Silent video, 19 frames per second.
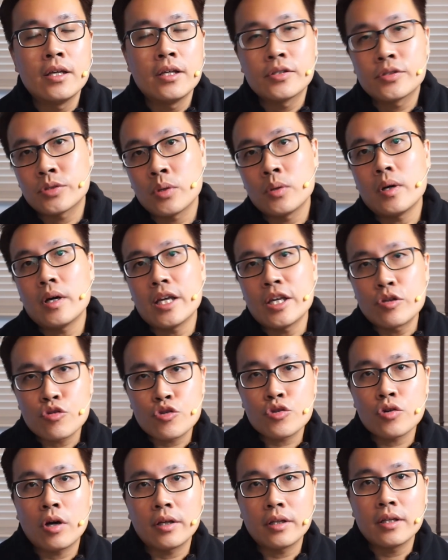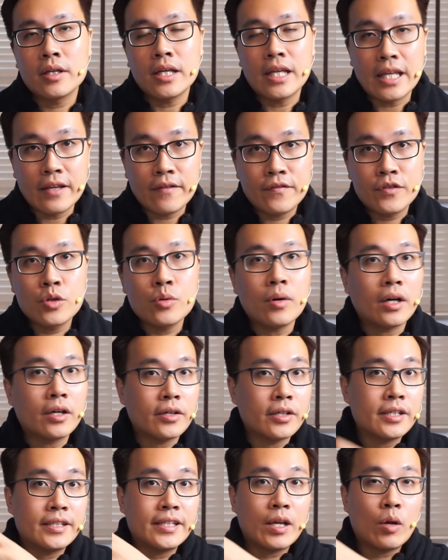So in short, if you are
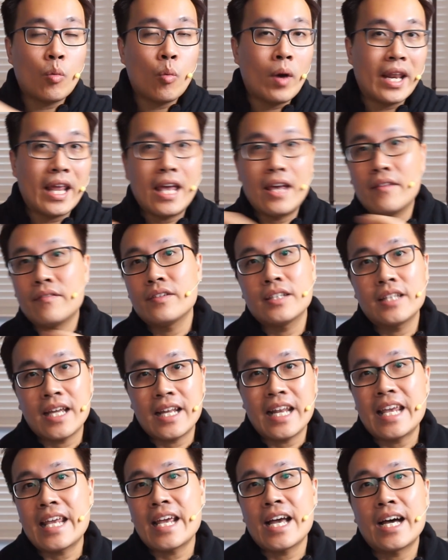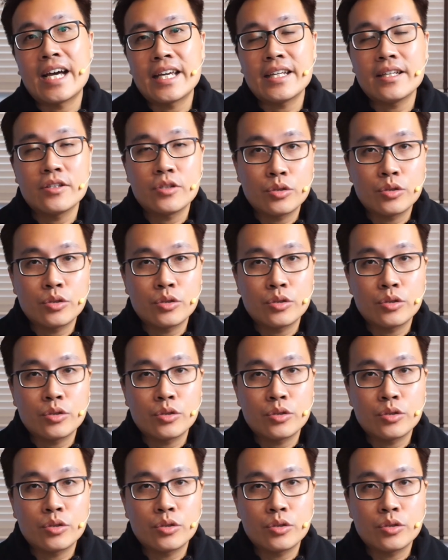going to take whatever that AI